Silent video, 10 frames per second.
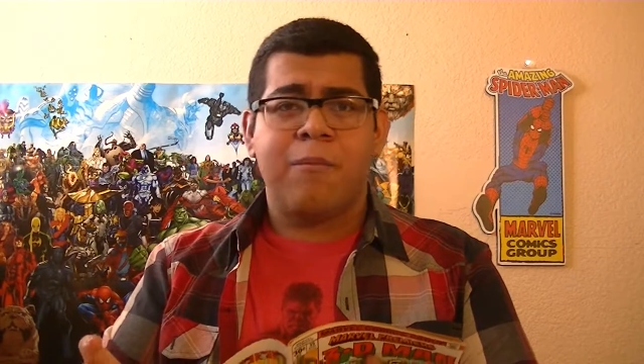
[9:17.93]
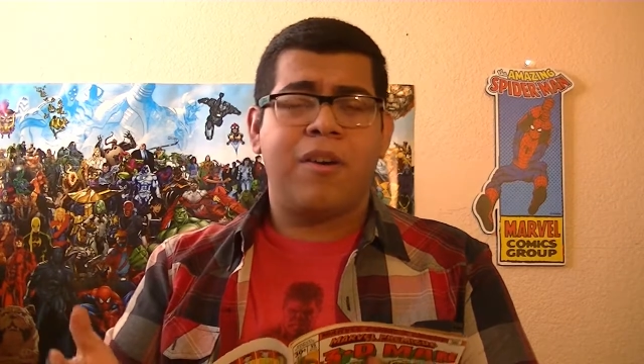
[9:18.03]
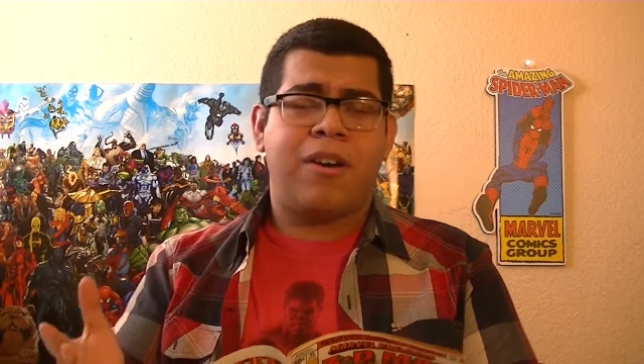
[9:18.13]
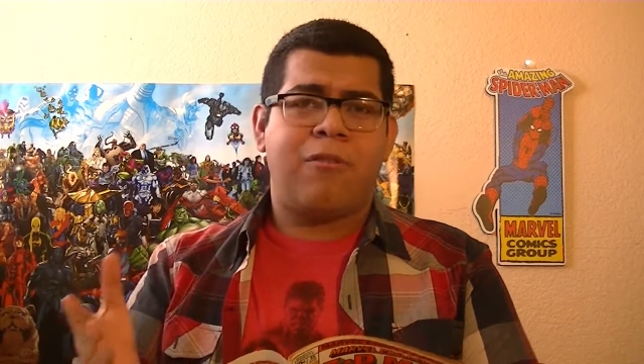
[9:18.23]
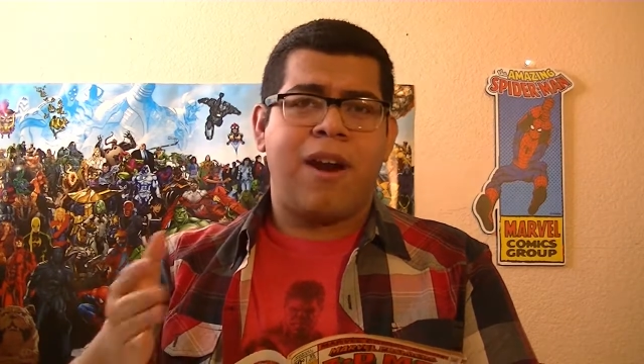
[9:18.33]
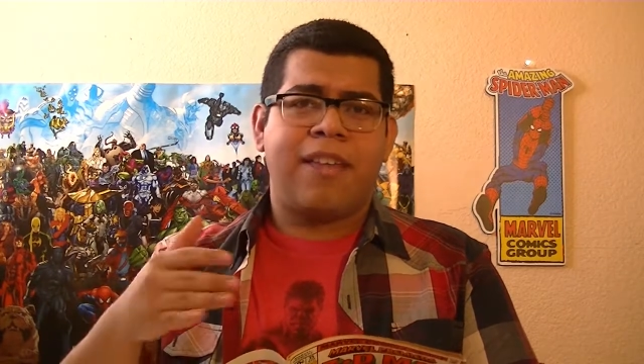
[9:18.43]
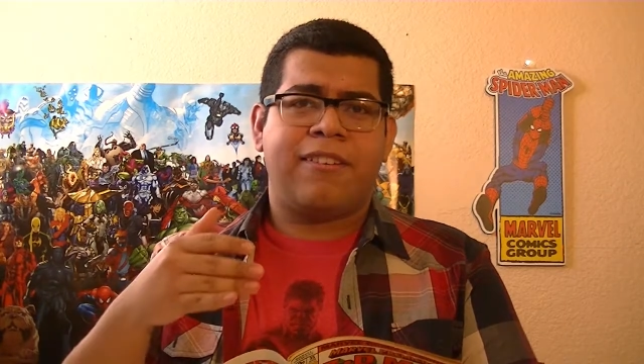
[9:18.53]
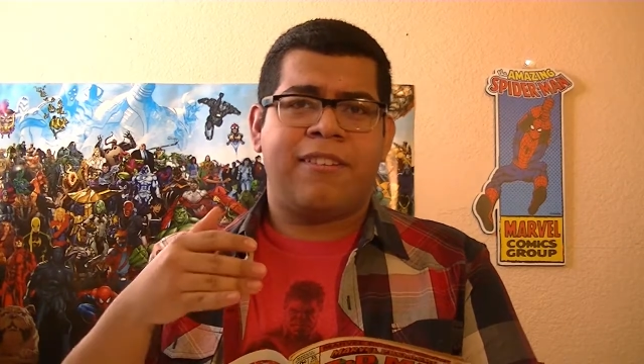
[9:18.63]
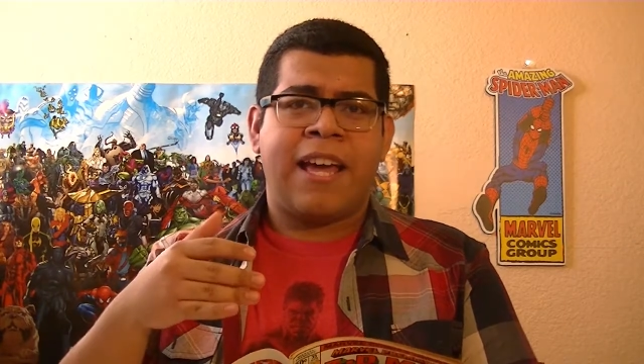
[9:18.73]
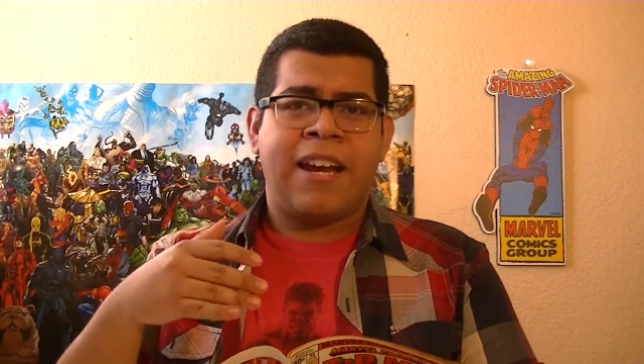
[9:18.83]
but
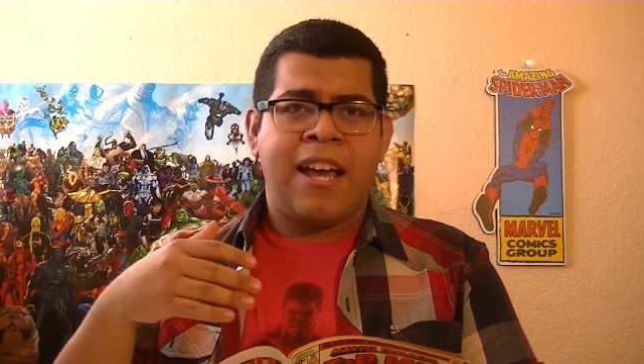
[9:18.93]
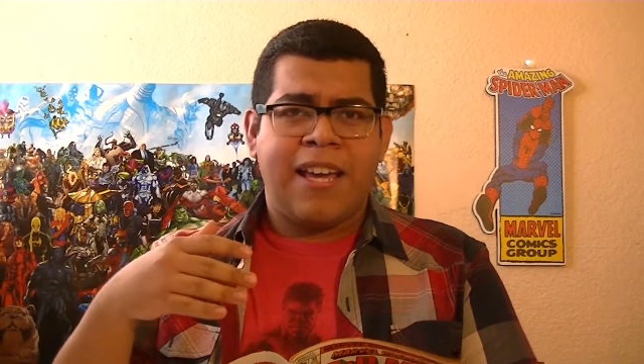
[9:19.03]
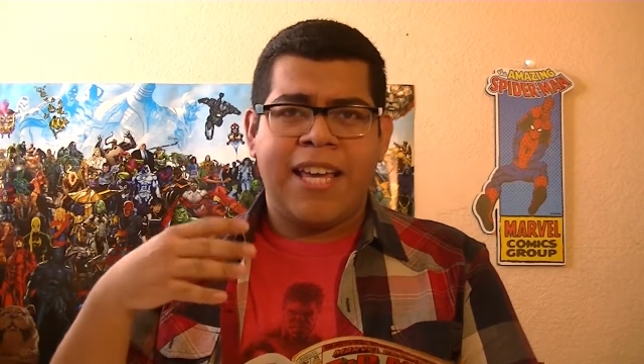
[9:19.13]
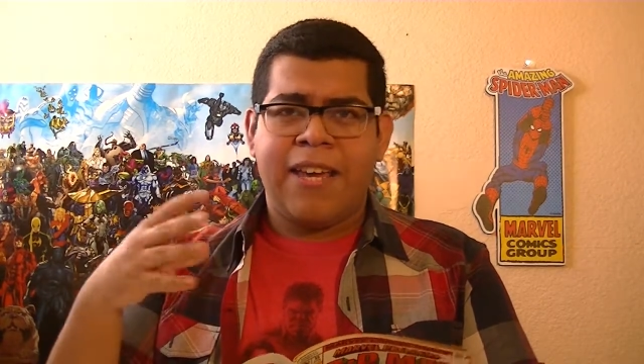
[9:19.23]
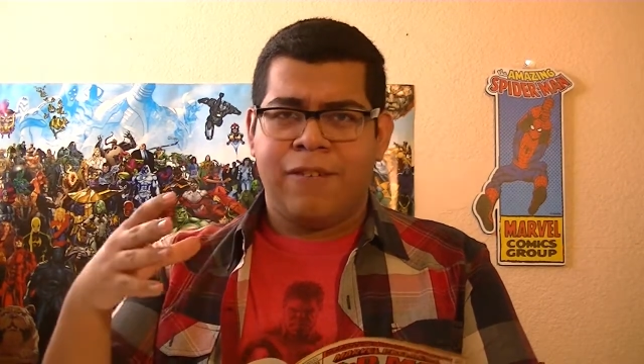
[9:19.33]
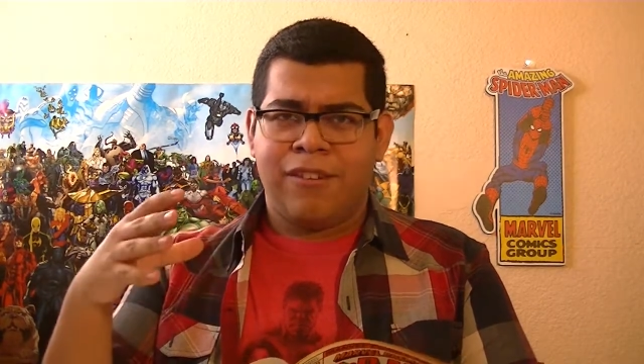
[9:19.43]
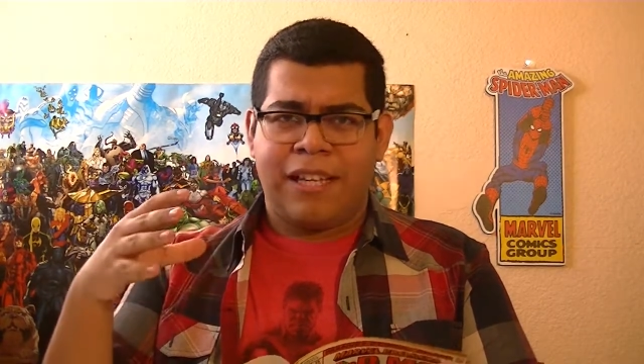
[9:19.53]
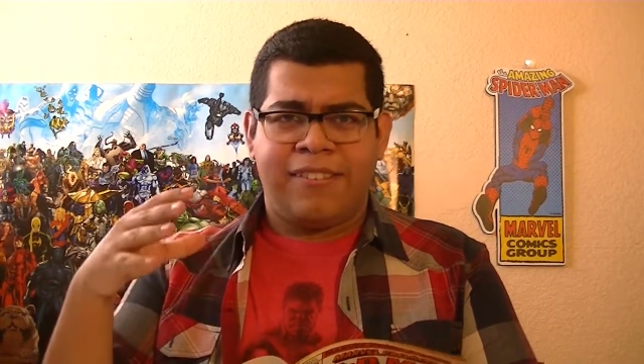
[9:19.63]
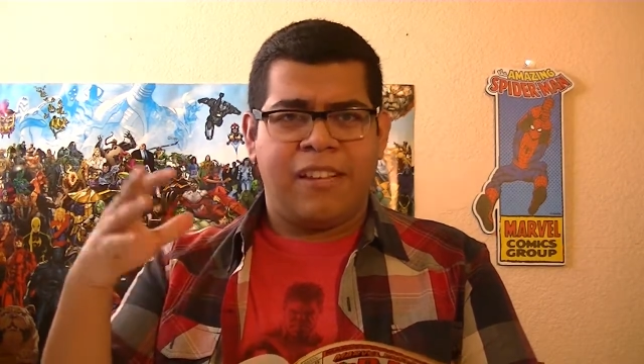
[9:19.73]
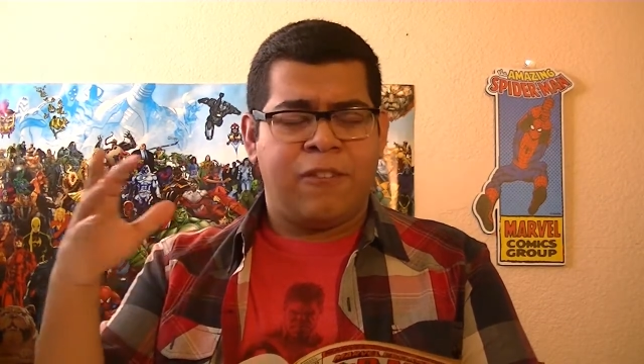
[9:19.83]
rather that evil
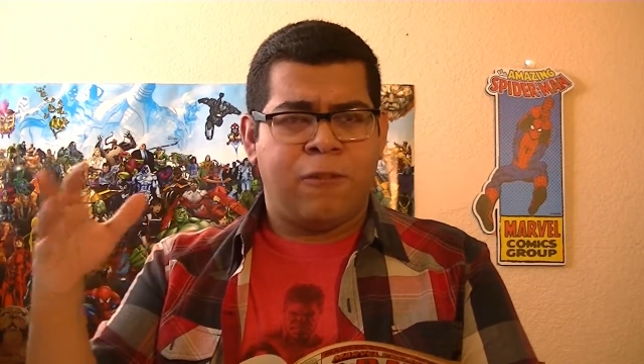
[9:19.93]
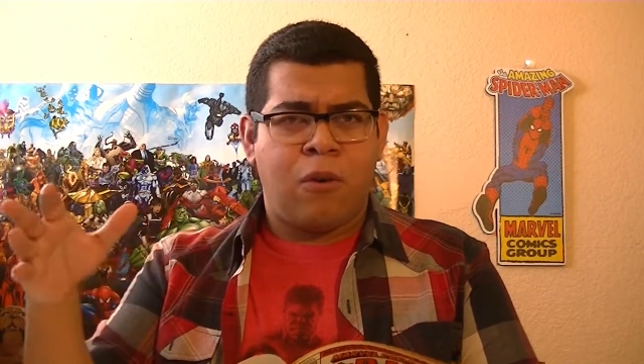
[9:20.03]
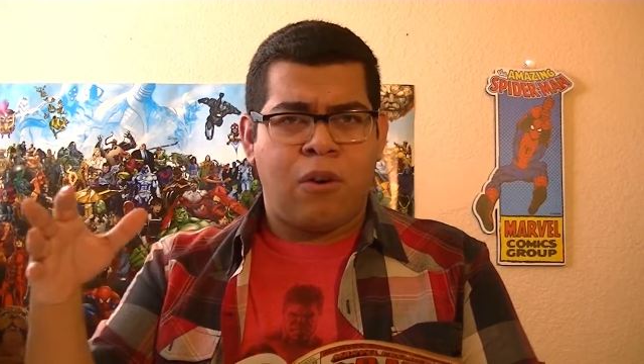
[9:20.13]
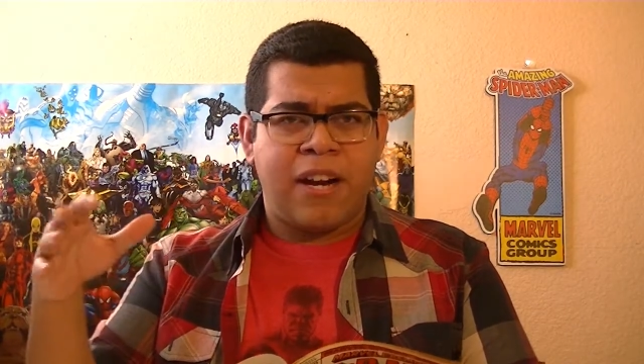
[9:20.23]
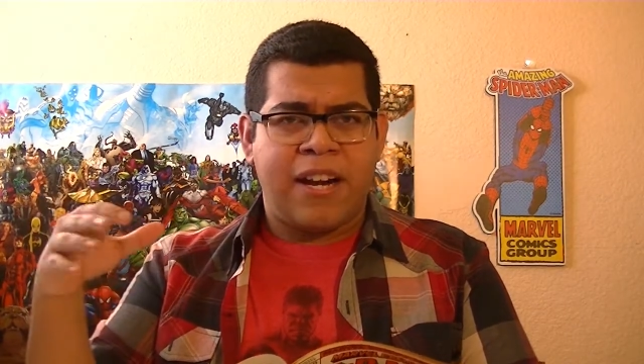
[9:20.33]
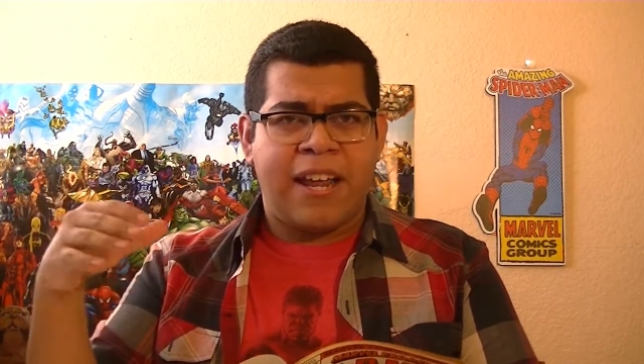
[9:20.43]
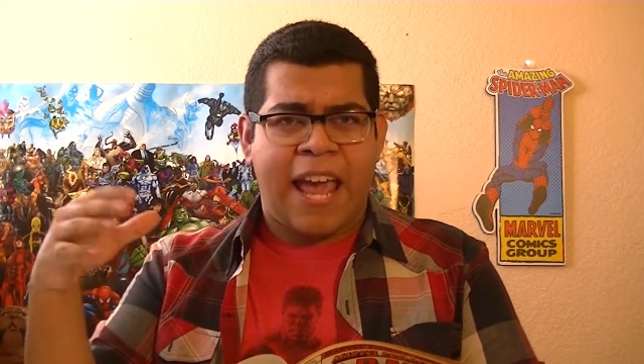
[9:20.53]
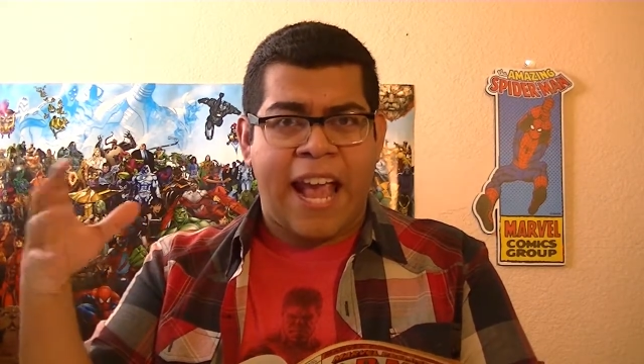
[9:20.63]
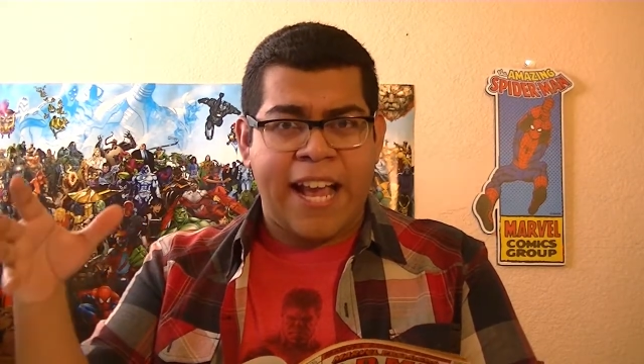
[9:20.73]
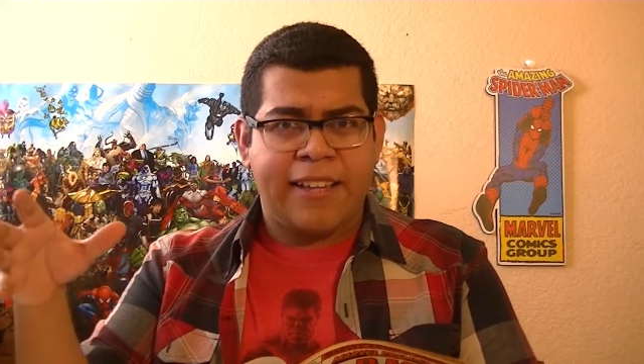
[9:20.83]
is this
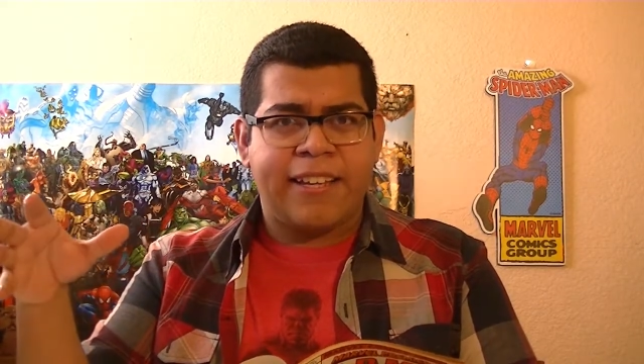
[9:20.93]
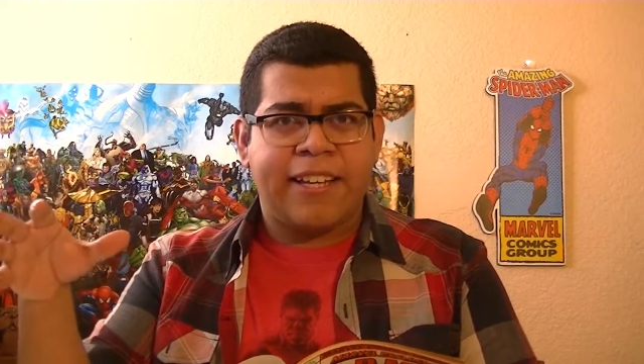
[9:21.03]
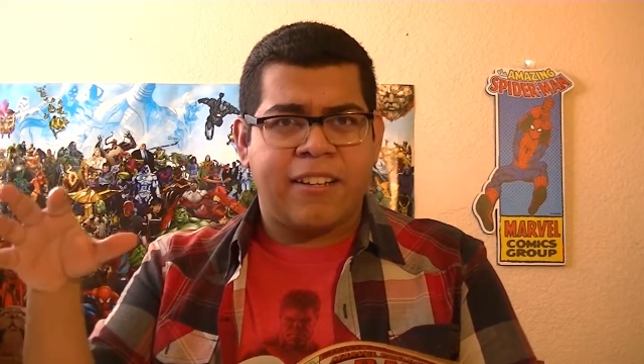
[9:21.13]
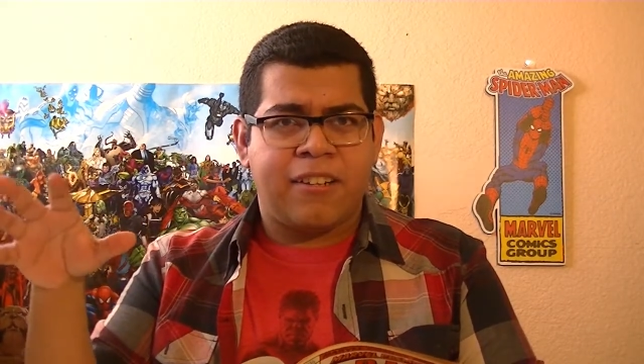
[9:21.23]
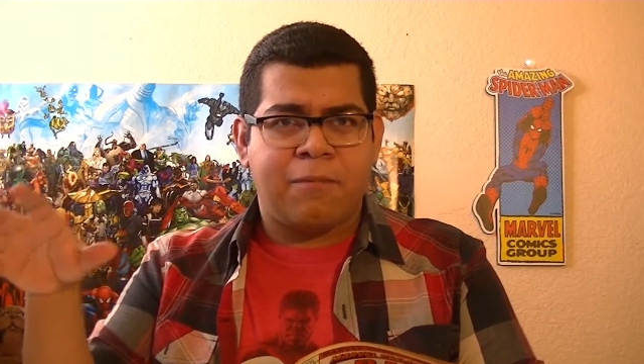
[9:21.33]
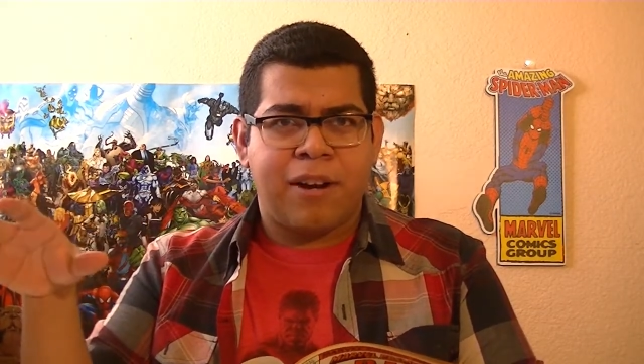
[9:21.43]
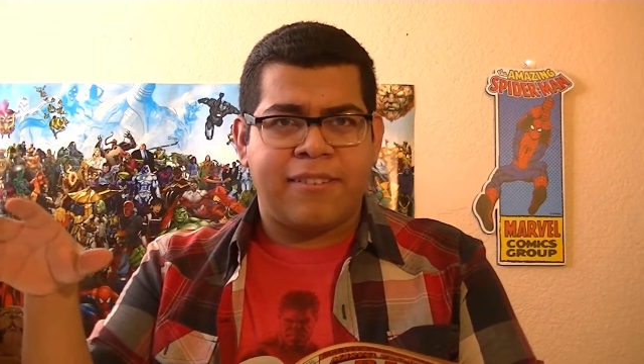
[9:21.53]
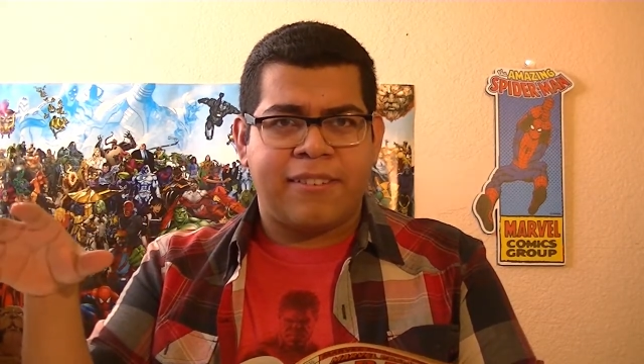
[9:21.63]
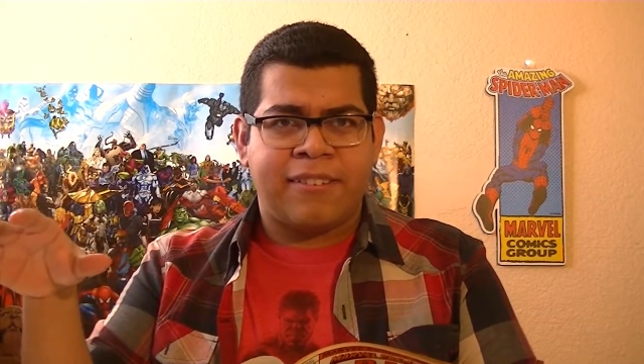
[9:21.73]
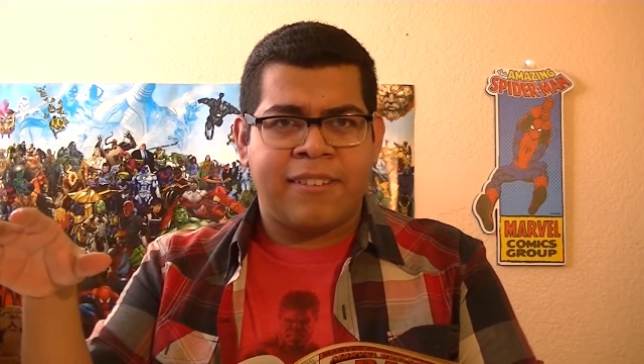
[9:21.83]
foreign, alien
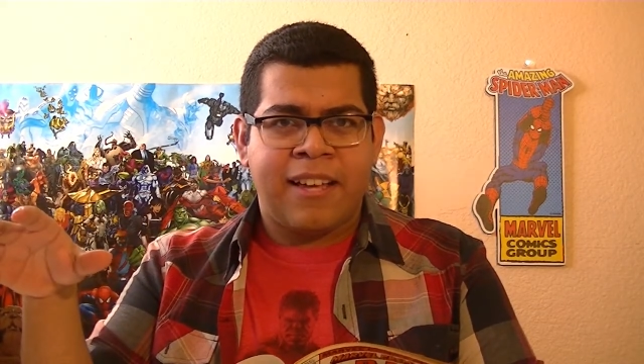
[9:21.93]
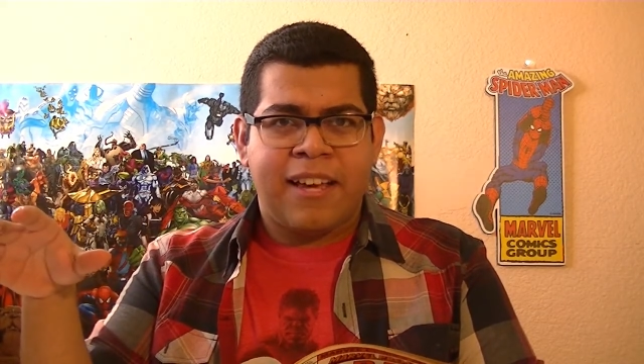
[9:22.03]
presence